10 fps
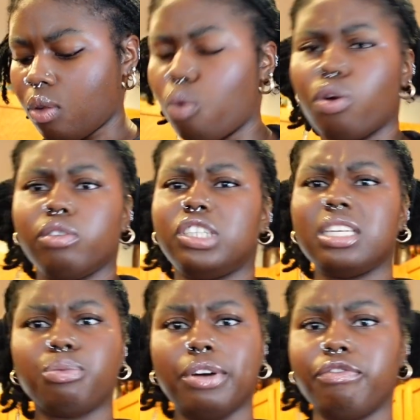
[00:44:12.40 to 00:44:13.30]
or
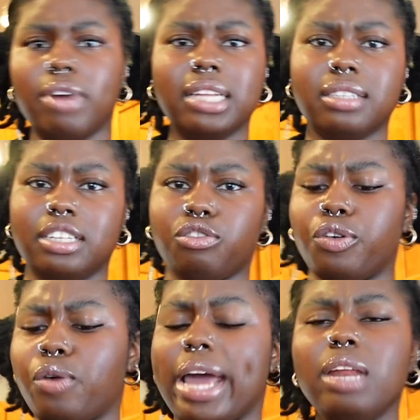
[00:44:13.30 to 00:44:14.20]
just with friends in
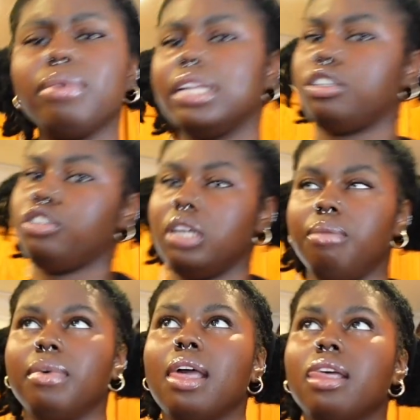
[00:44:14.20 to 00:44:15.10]
general, any
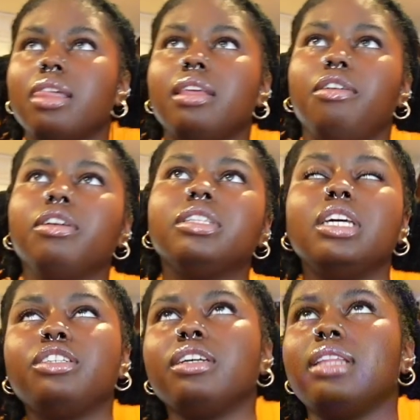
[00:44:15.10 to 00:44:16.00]
relationship. You're
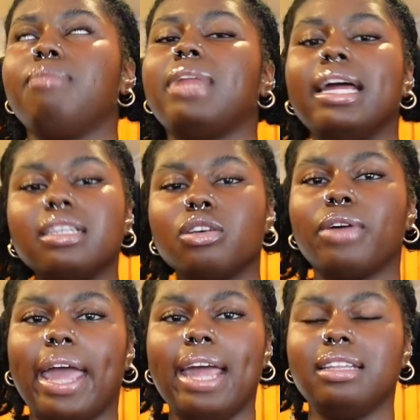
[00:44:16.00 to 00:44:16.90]
teaching them that it's
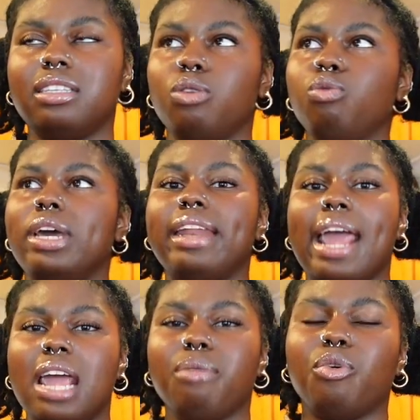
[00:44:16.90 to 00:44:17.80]
okay to
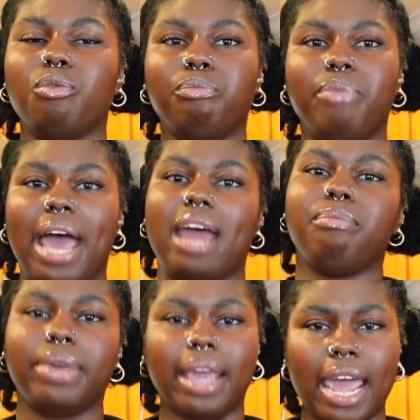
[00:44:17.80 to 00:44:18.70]
enable
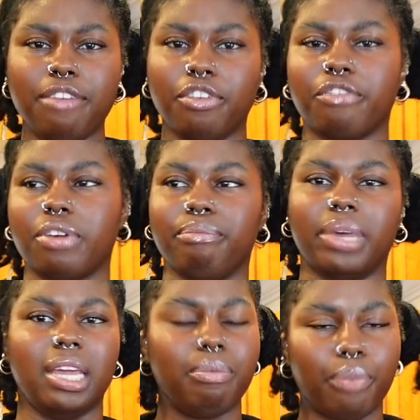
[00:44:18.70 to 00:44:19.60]
bad behavior from
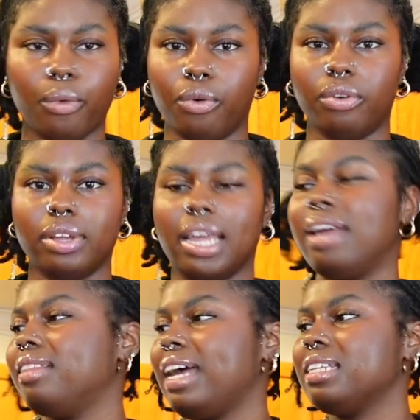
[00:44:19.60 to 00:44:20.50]
people,
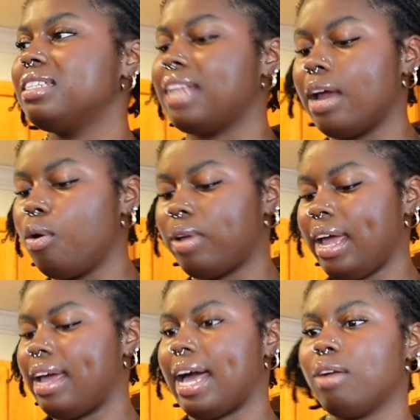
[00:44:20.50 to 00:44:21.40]
and that's not
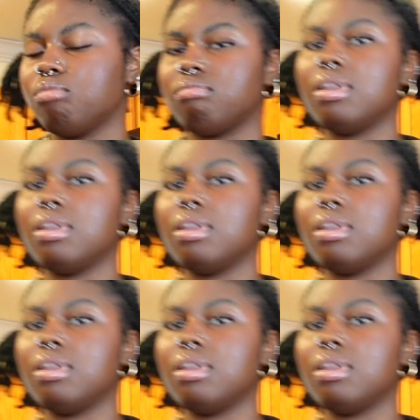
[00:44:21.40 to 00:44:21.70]
okay. I